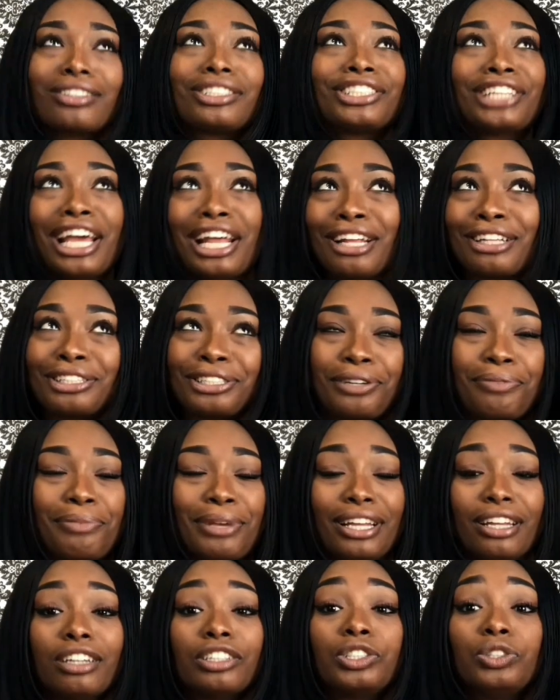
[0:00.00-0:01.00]
shout out to the
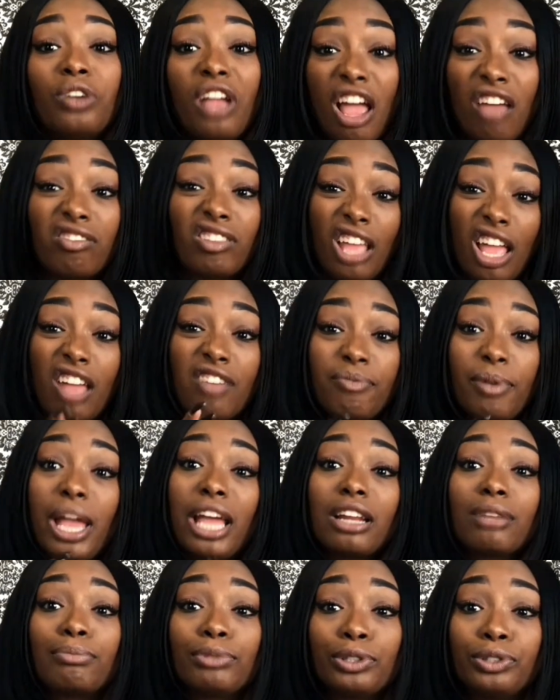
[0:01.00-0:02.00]
Migos, you have to have Bad
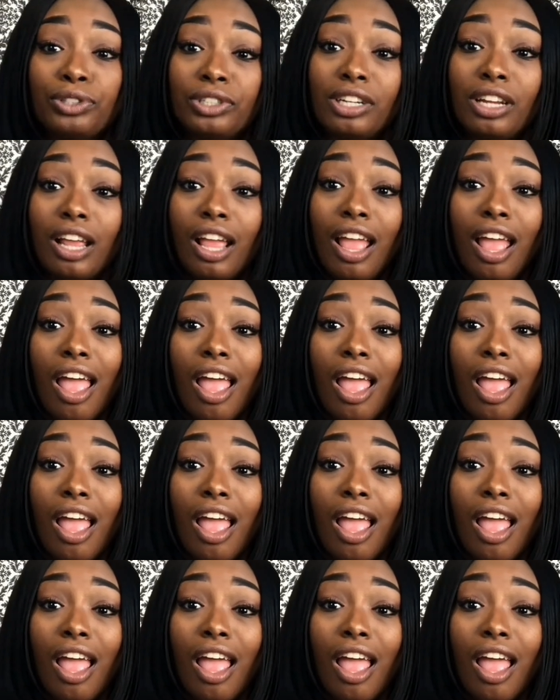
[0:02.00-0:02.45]
and Bougee.